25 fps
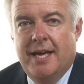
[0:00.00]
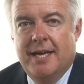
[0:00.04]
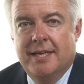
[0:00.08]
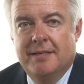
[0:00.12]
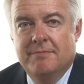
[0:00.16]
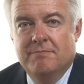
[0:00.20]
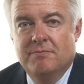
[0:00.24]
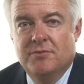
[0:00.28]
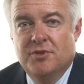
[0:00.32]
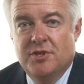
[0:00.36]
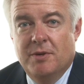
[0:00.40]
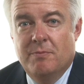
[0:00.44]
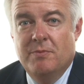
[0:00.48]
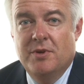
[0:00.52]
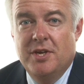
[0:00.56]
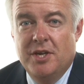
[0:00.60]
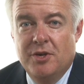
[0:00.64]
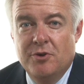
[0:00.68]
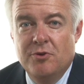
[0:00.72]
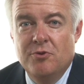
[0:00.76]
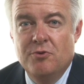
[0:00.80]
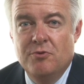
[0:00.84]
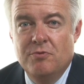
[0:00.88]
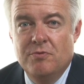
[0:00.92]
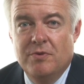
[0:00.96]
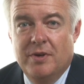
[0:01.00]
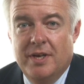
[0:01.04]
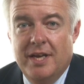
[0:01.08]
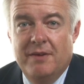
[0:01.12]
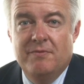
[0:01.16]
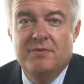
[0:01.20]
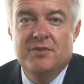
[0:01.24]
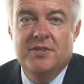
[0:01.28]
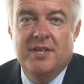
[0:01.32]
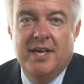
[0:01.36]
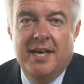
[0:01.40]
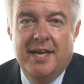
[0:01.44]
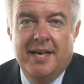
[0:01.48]
and somebody who
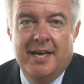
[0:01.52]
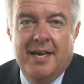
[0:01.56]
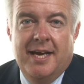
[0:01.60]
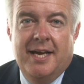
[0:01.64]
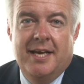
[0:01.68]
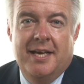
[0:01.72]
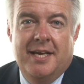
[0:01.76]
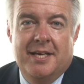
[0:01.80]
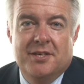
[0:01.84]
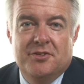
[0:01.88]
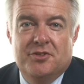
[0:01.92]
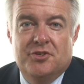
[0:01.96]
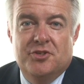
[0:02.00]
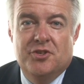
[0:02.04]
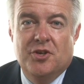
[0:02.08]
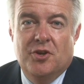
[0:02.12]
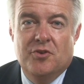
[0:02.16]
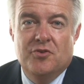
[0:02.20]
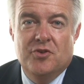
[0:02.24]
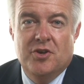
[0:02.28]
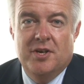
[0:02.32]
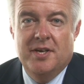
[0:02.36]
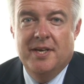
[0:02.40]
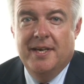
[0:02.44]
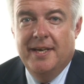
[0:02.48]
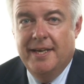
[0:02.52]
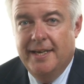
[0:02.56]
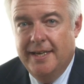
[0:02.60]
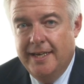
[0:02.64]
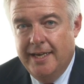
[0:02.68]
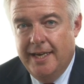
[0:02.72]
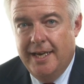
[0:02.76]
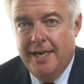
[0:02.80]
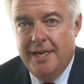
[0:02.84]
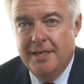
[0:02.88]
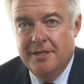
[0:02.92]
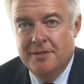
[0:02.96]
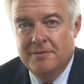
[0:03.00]
lives there and has children
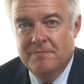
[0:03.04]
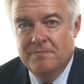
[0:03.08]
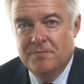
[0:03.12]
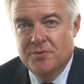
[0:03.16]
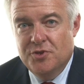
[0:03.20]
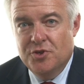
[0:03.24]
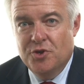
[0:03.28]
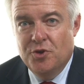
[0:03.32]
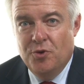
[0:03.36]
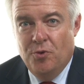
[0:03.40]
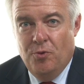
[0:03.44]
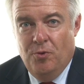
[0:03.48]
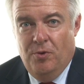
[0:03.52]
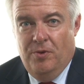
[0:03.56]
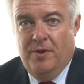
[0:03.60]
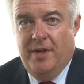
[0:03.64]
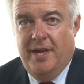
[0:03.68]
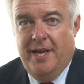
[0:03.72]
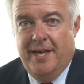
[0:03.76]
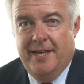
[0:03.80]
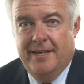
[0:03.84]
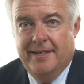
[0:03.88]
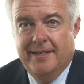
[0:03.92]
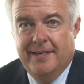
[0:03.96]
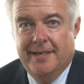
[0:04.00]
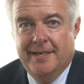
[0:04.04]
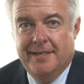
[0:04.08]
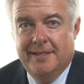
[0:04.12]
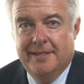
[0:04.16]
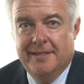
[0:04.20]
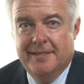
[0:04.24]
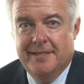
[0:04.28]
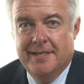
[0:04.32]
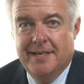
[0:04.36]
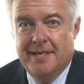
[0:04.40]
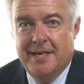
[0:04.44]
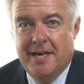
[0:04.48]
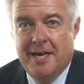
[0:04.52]
in school there.
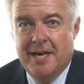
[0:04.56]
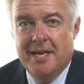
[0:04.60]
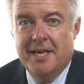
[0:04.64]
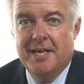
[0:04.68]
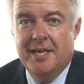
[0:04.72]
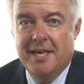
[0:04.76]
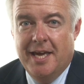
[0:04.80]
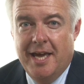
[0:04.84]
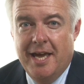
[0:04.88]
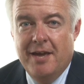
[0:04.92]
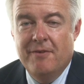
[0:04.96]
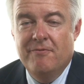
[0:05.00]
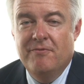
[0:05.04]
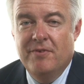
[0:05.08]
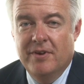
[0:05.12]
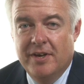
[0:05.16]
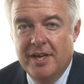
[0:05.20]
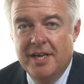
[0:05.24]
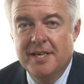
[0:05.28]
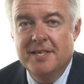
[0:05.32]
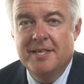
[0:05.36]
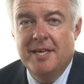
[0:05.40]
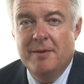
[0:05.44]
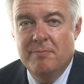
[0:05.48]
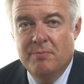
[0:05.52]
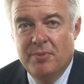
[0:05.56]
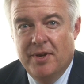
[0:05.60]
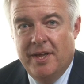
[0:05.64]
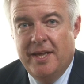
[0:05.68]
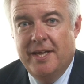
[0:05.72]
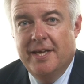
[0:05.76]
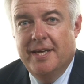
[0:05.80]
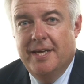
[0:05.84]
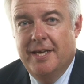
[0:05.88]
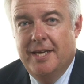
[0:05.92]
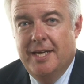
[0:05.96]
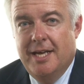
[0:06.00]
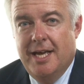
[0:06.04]
And I care very
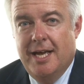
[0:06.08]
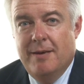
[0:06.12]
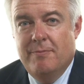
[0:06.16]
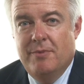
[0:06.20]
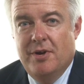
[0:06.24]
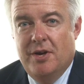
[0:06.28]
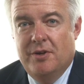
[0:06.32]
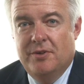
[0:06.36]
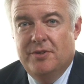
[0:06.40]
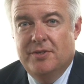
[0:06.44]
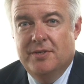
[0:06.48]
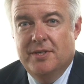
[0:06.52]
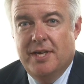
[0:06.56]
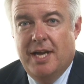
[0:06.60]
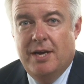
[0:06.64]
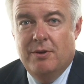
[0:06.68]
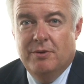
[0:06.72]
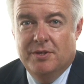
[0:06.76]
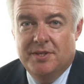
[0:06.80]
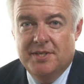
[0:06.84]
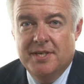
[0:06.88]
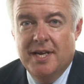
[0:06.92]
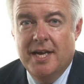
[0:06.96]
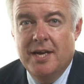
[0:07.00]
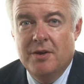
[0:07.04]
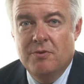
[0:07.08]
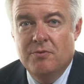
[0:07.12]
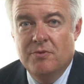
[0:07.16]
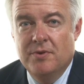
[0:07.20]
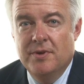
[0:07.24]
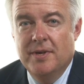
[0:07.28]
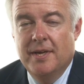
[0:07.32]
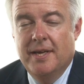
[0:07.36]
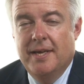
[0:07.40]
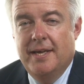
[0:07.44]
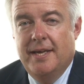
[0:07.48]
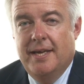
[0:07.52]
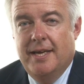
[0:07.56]
deeply about our
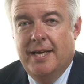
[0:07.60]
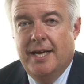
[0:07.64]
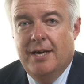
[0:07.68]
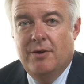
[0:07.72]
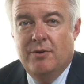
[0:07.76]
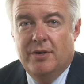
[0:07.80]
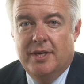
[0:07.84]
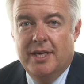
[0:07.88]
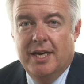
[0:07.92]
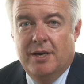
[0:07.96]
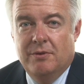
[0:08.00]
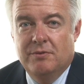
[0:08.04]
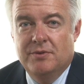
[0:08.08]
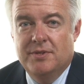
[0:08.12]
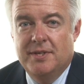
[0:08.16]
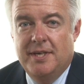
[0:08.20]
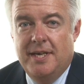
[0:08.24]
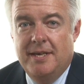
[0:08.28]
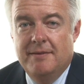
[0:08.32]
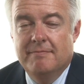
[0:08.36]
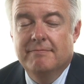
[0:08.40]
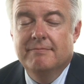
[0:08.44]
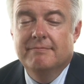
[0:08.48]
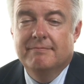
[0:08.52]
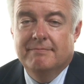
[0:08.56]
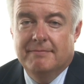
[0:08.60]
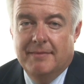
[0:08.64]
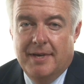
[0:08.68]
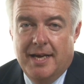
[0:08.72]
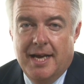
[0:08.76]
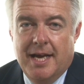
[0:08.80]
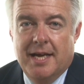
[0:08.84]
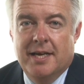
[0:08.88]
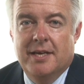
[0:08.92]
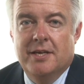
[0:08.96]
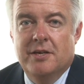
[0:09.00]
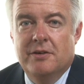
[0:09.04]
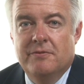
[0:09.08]
town, our county,
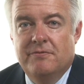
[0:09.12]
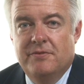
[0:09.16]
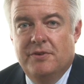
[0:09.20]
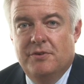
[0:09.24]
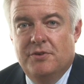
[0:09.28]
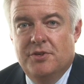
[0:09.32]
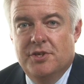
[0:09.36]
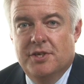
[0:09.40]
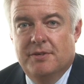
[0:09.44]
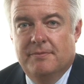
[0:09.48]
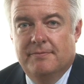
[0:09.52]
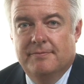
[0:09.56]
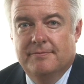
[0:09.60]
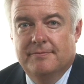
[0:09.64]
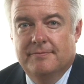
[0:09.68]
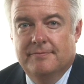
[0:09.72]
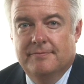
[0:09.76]
and our future.